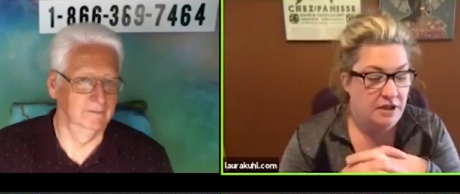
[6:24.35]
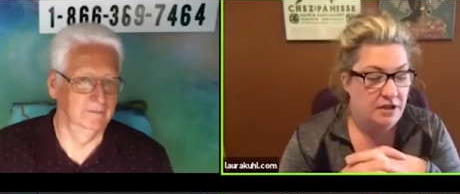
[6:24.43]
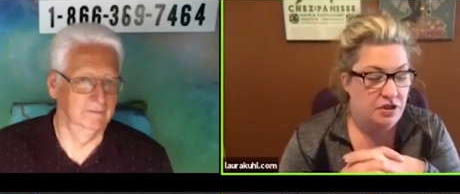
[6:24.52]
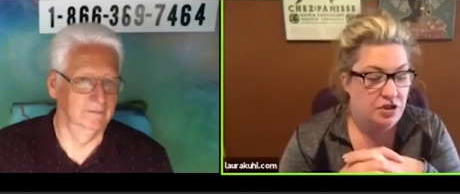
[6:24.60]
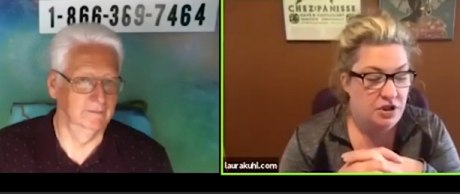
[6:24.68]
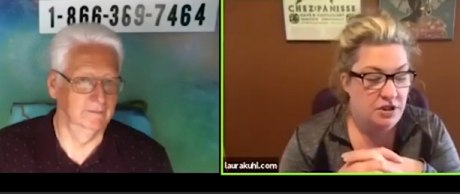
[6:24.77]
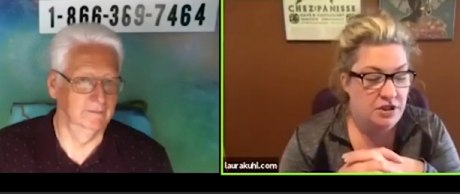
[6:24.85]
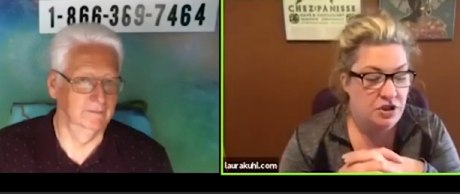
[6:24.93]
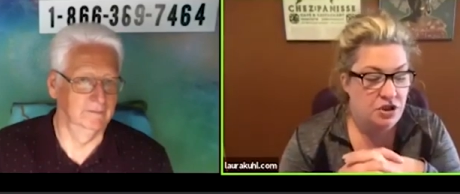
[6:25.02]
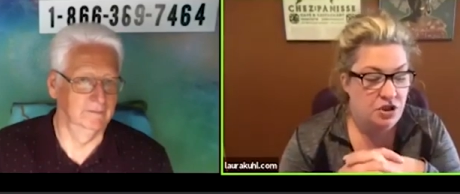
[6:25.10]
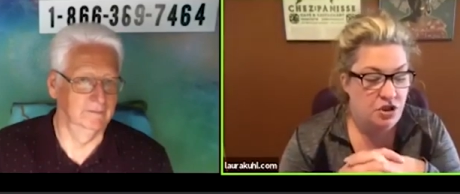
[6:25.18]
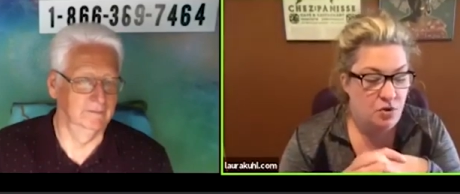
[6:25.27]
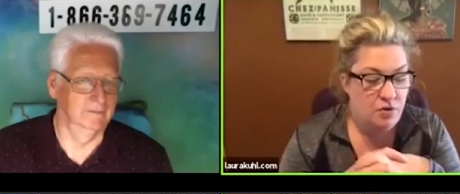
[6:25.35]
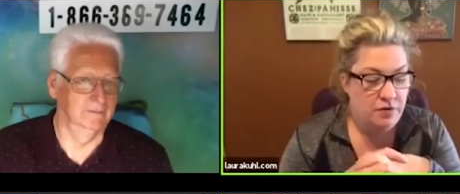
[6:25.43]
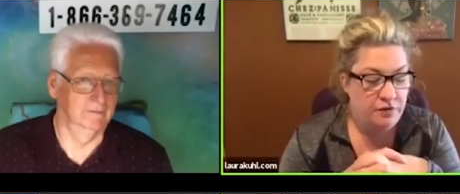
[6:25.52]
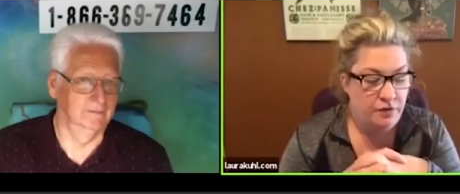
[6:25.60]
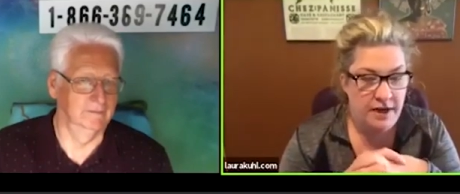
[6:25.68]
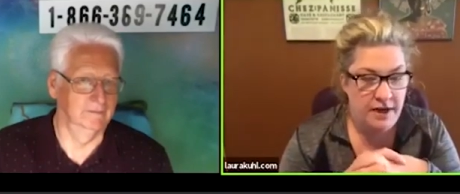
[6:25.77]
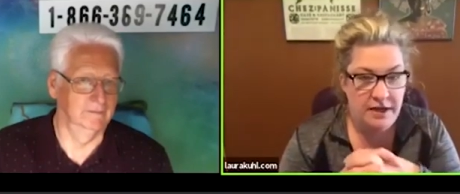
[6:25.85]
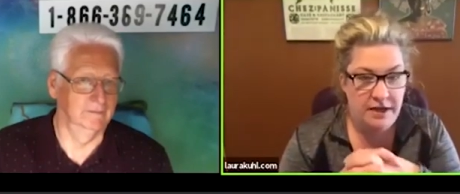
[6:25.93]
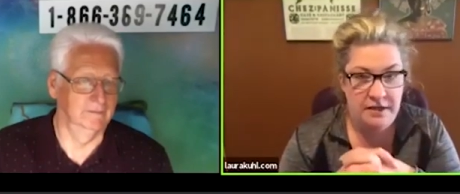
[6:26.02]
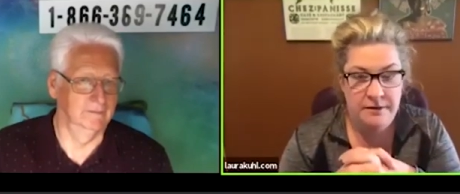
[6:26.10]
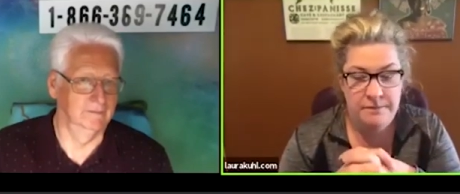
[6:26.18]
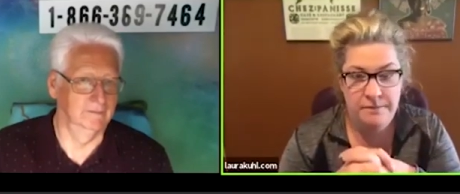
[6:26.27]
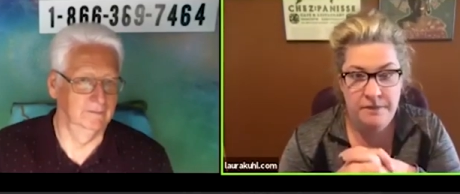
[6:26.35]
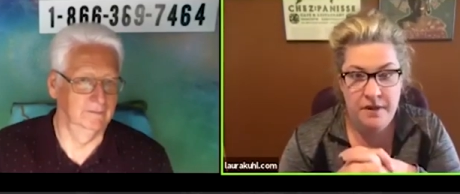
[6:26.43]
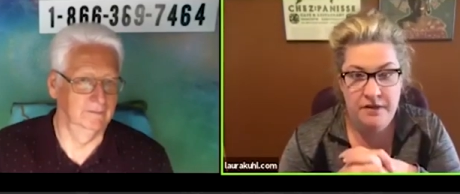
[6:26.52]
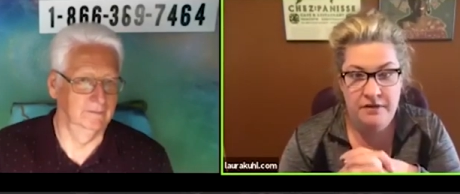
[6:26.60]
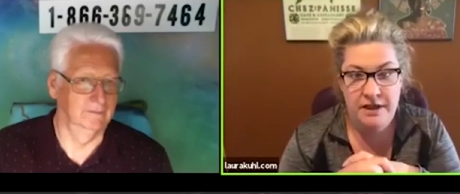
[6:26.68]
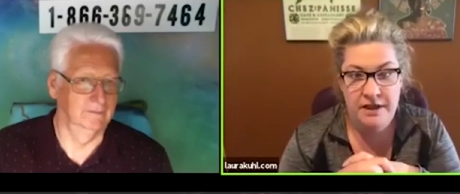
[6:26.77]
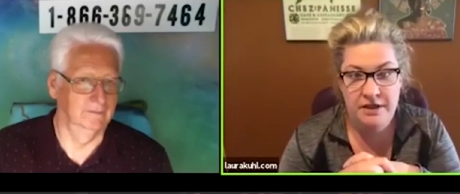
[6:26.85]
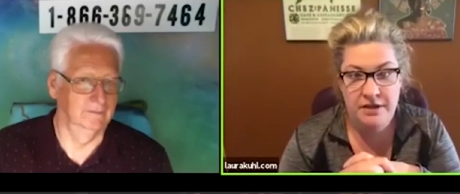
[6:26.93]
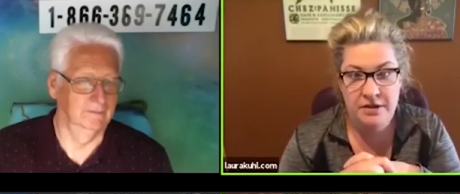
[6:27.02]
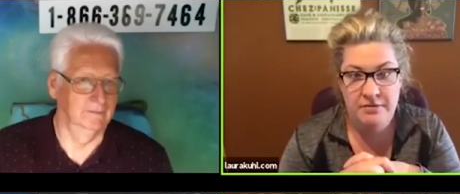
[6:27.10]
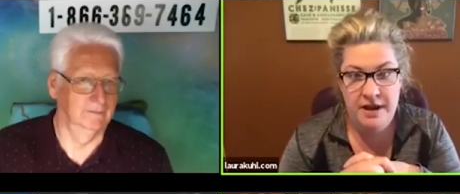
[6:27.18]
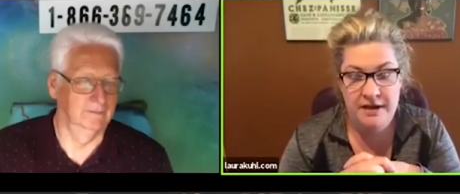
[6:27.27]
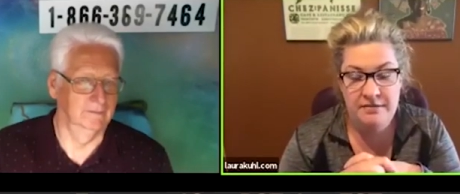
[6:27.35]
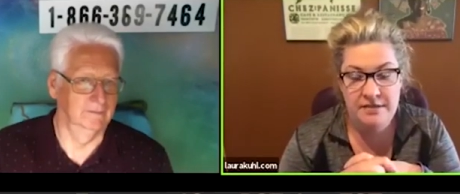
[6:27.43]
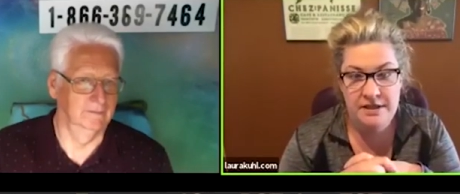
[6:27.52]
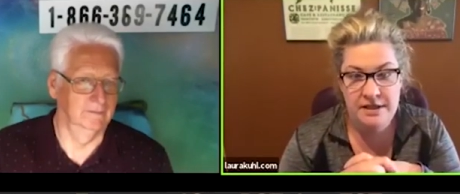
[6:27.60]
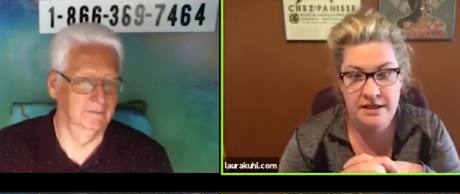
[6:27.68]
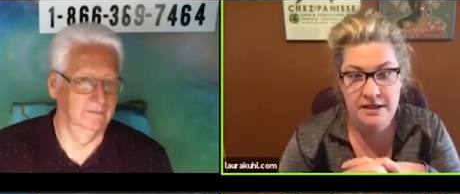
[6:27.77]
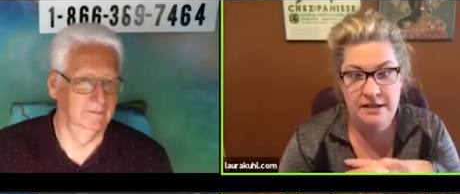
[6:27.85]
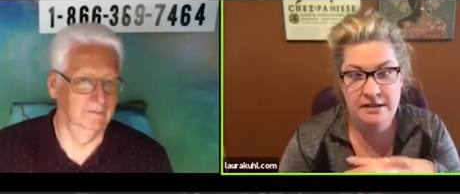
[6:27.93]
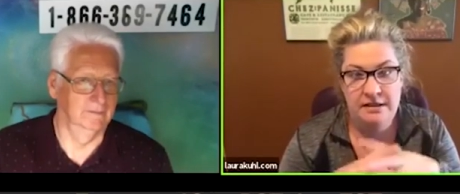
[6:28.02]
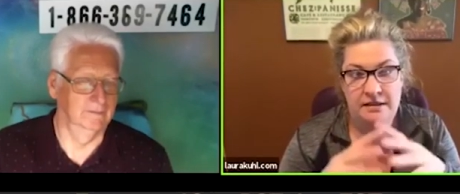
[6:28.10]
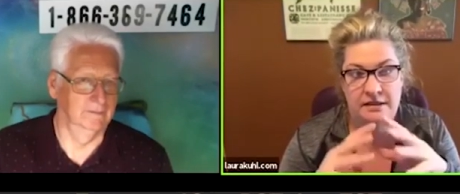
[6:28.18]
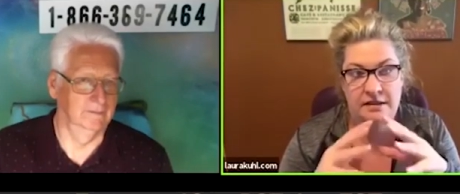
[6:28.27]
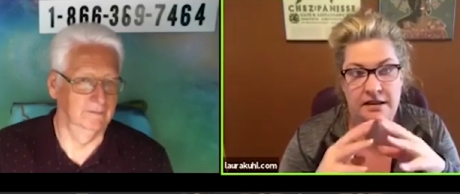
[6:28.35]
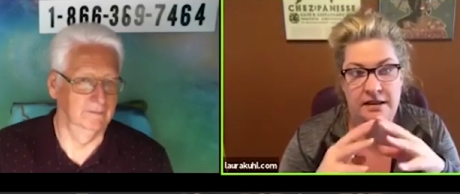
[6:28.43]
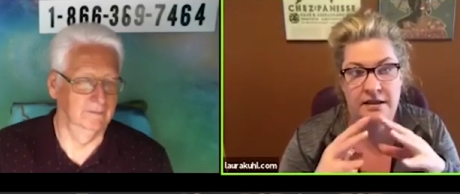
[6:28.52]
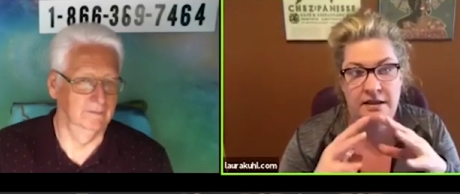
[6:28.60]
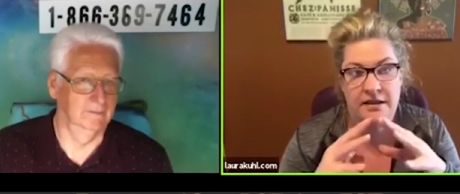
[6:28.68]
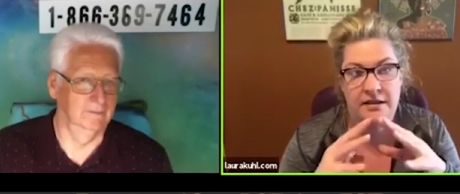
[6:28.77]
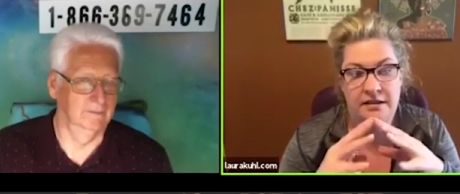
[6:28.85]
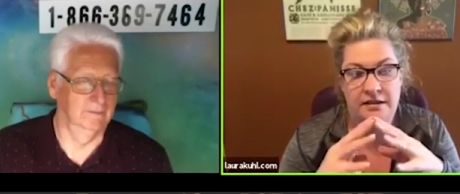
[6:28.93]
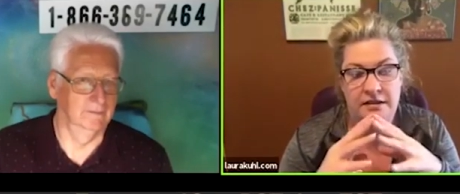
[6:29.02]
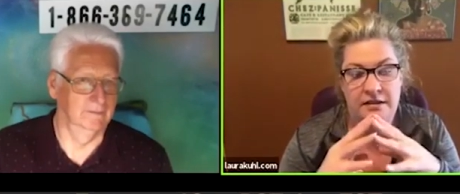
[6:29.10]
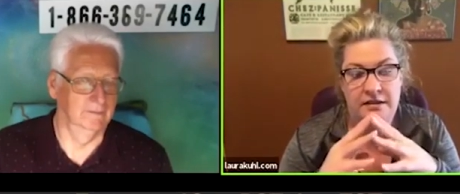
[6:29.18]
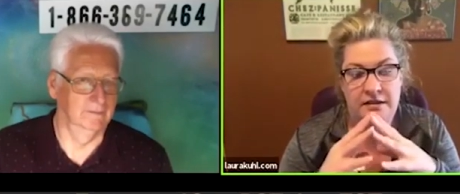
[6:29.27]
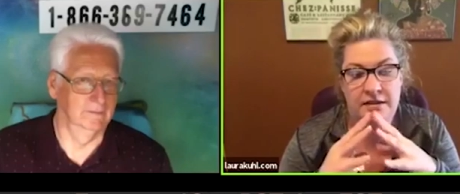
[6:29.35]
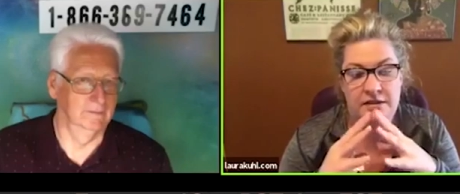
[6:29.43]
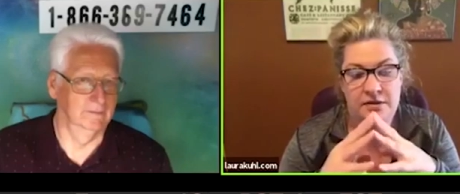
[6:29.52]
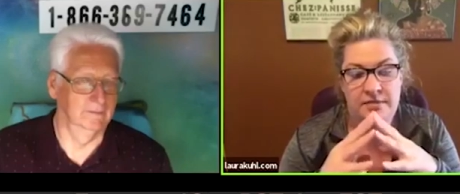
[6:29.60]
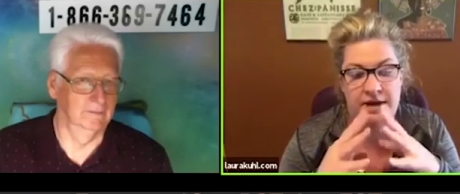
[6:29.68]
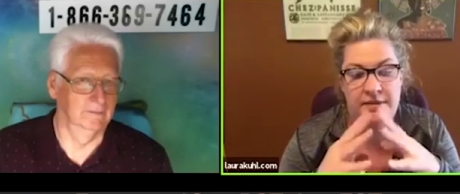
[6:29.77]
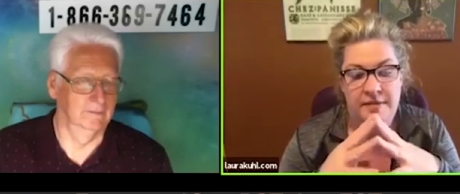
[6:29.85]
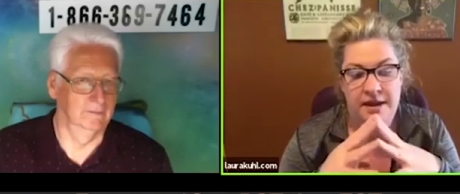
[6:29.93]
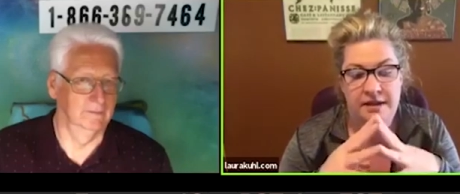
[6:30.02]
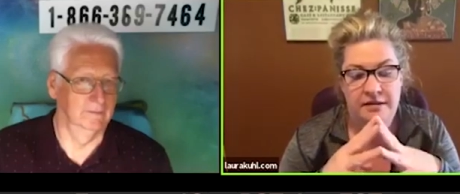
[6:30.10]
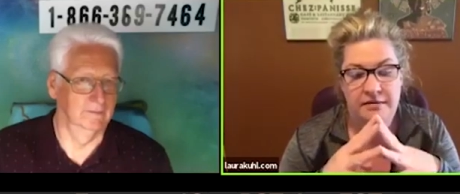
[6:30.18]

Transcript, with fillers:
Speaker 1: She's so afraid of getting her mom sick and because her mom had